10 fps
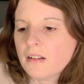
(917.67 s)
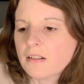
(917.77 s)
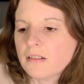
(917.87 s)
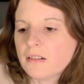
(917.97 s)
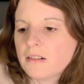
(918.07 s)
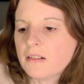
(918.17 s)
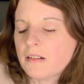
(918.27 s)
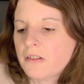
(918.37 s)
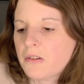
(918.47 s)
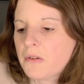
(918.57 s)

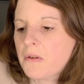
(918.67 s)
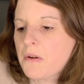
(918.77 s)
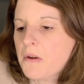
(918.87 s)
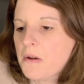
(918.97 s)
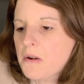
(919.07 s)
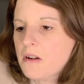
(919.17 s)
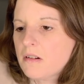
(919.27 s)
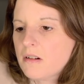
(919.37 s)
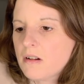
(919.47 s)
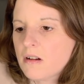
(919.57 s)

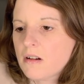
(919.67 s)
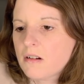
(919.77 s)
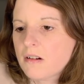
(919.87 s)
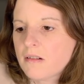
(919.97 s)
(silent)